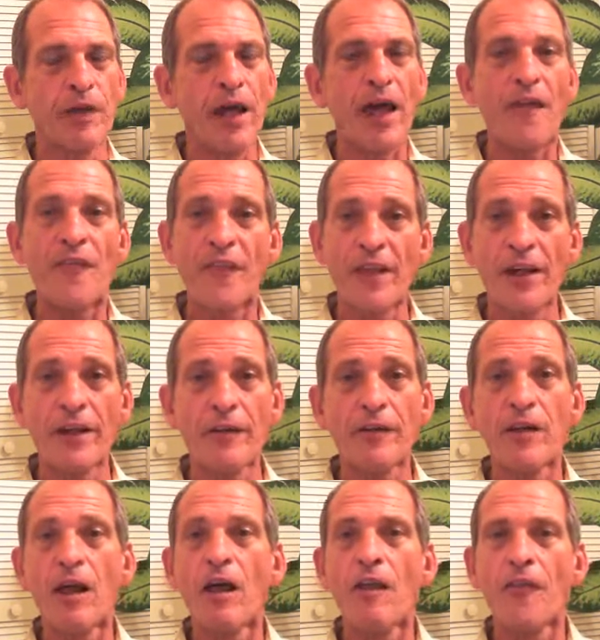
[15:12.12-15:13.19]
and
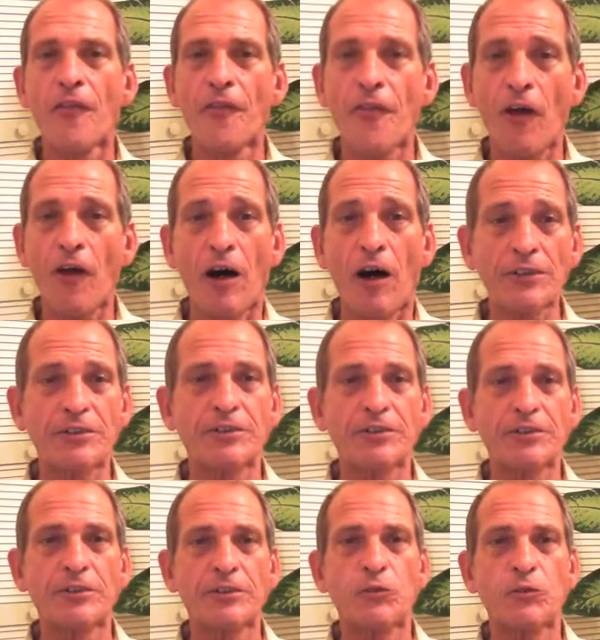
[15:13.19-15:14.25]
then
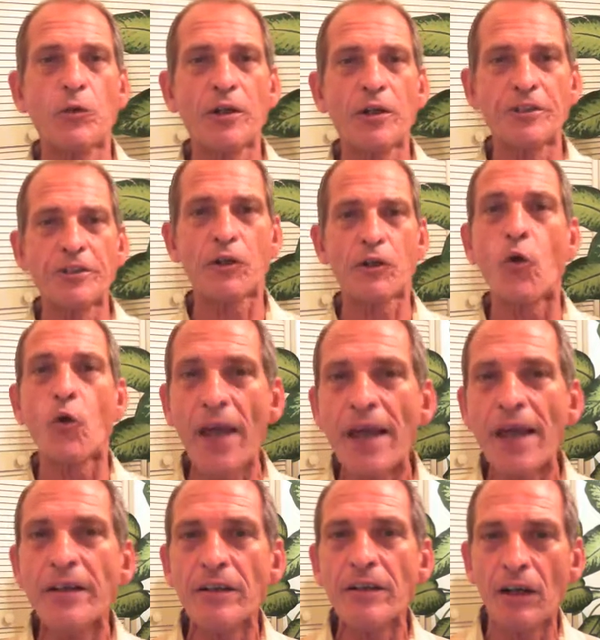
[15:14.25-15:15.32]
thoughts which
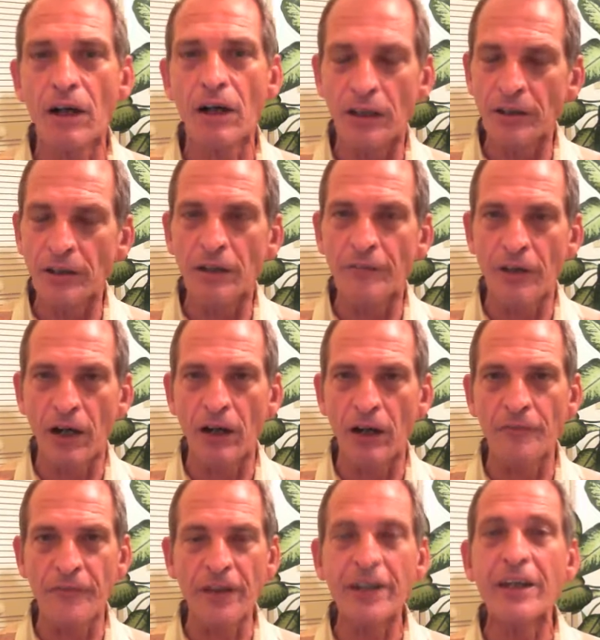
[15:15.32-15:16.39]
create
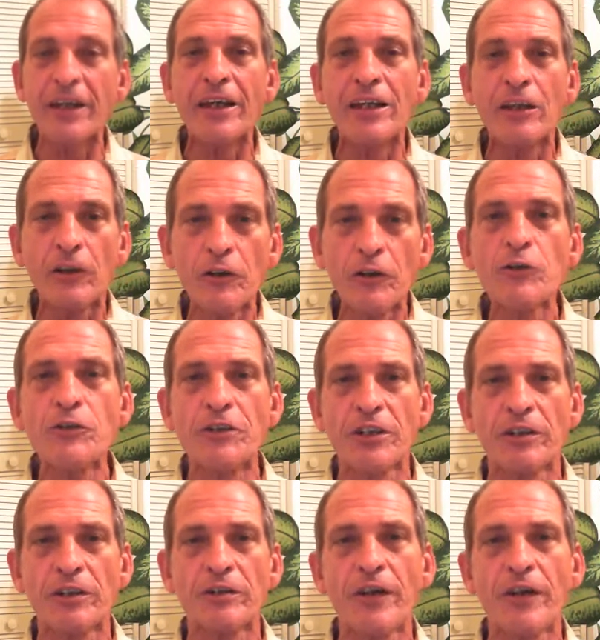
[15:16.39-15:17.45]
the
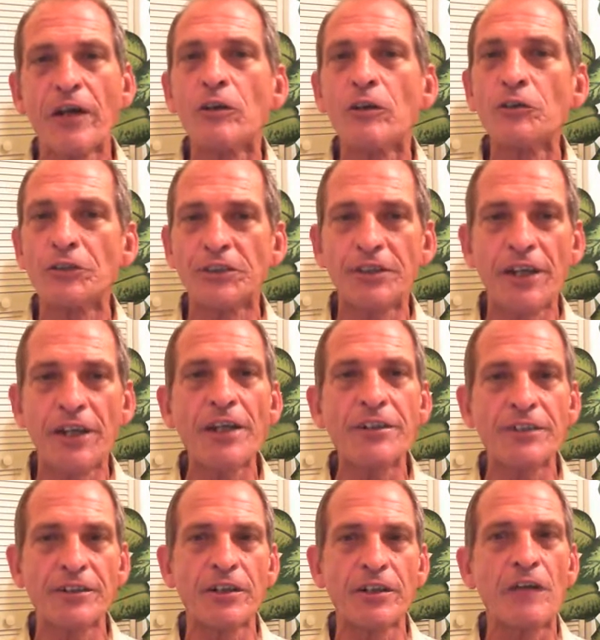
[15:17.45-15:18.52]
illusion, the
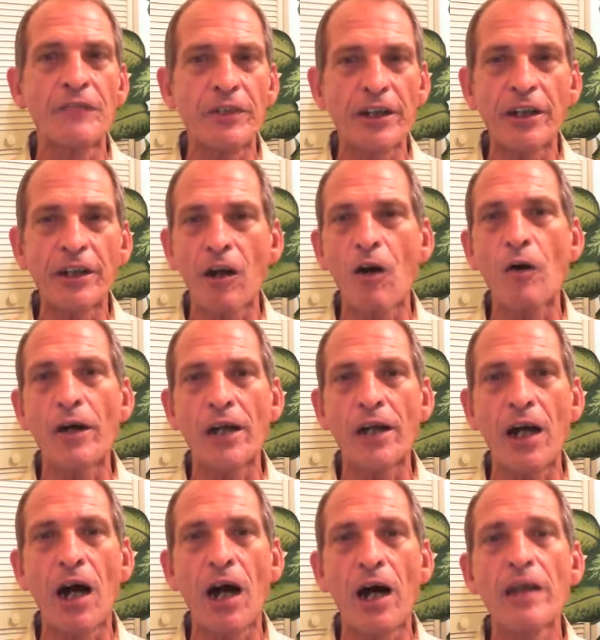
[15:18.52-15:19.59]
hallucination of an egoic
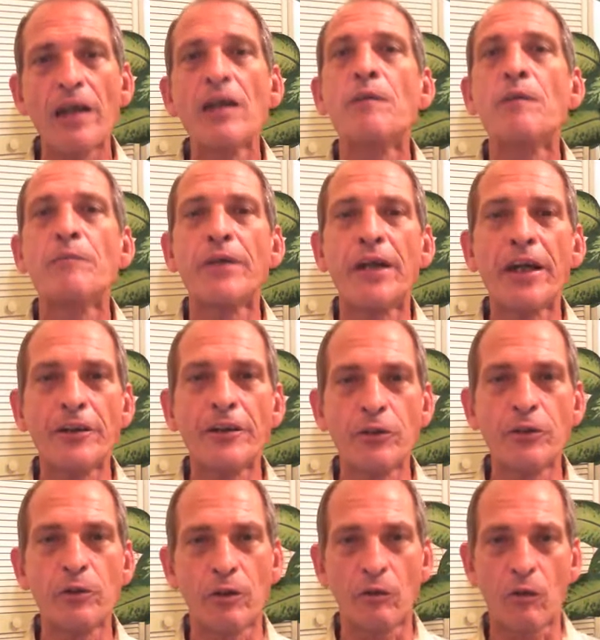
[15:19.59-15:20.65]
I, begin
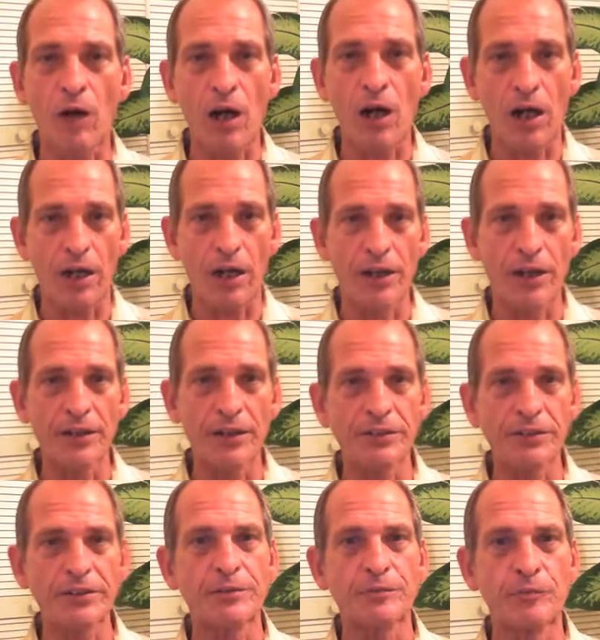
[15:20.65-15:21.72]
to arise.
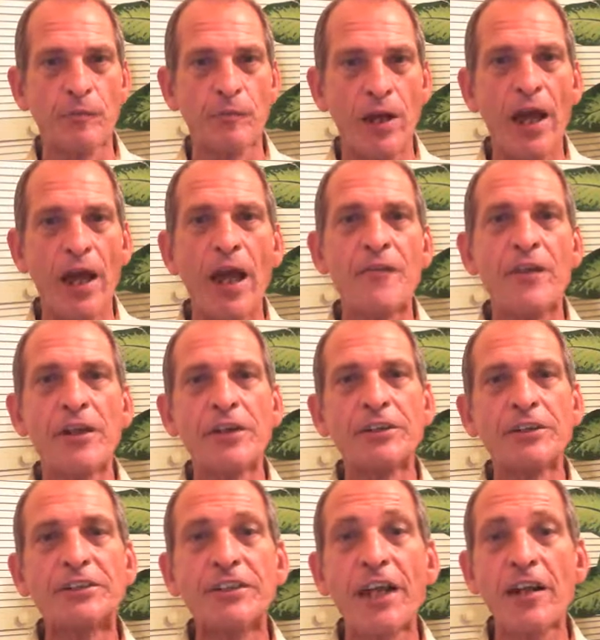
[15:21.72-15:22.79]
And then
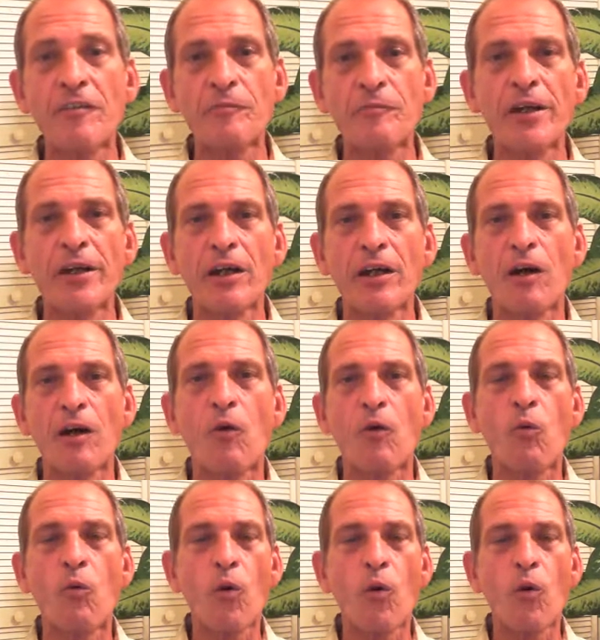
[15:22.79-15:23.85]
instead of being
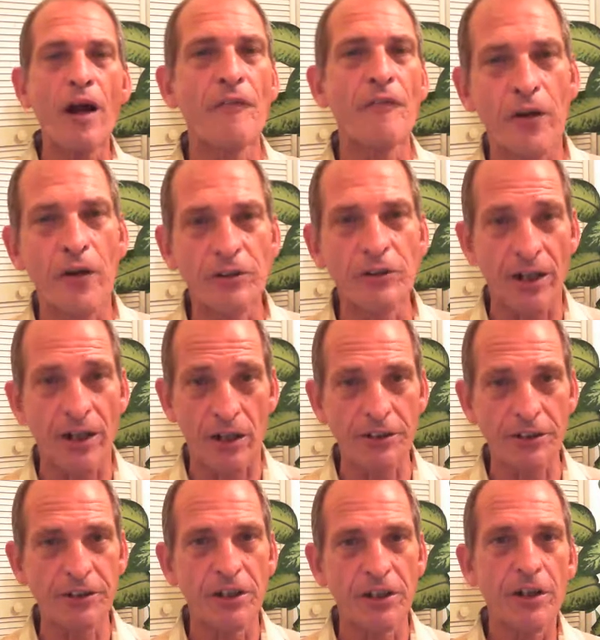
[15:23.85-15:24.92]
aware of those
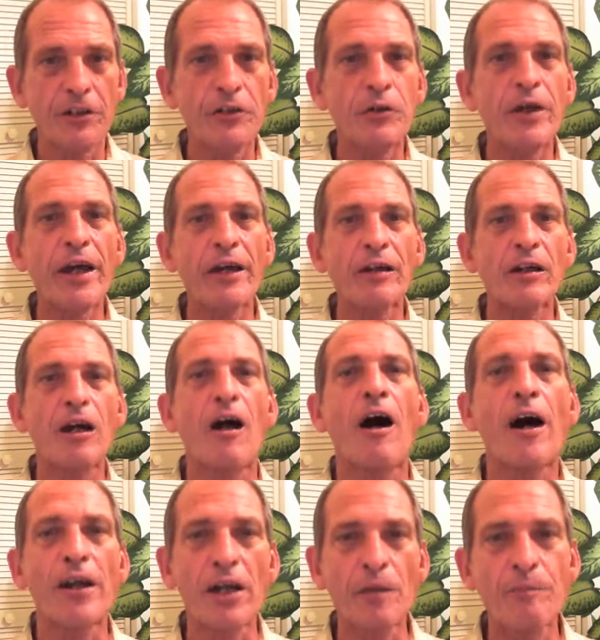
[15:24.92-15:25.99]
thoughts, you get
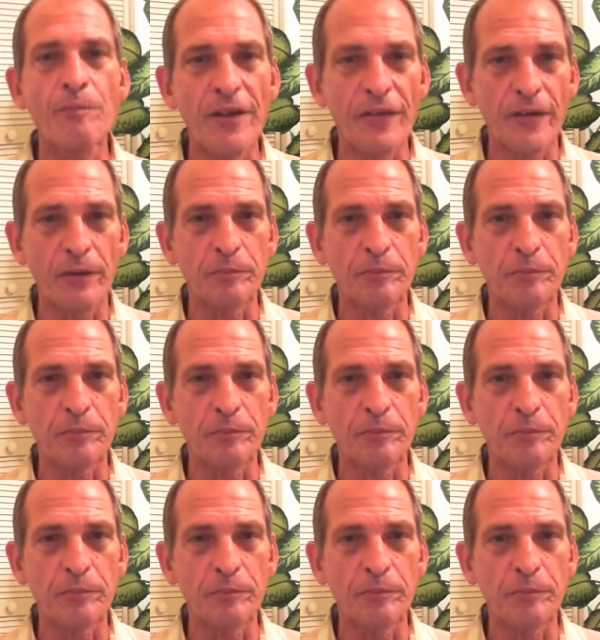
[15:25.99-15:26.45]
caught up in them